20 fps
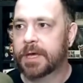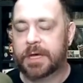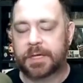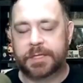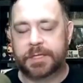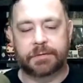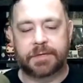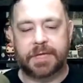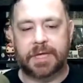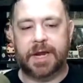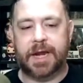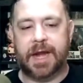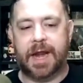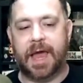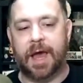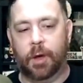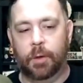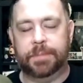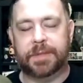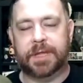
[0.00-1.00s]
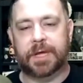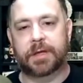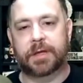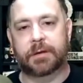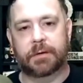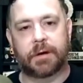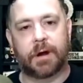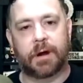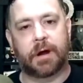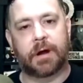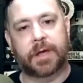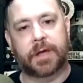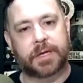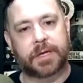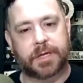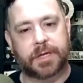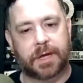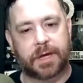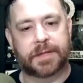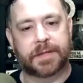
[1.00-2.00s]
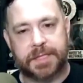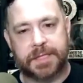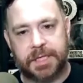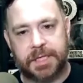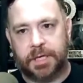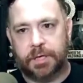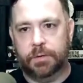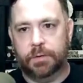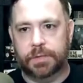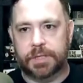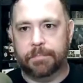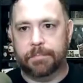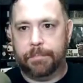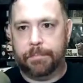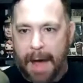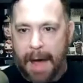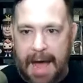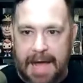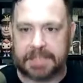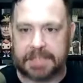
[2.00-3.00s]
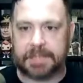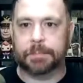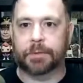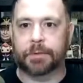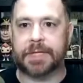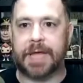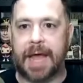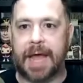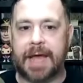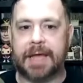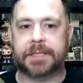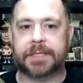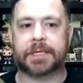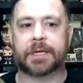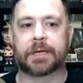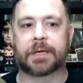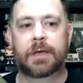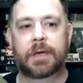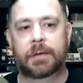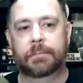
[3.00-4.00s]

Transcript: So did it help that you had already done this huge impossible task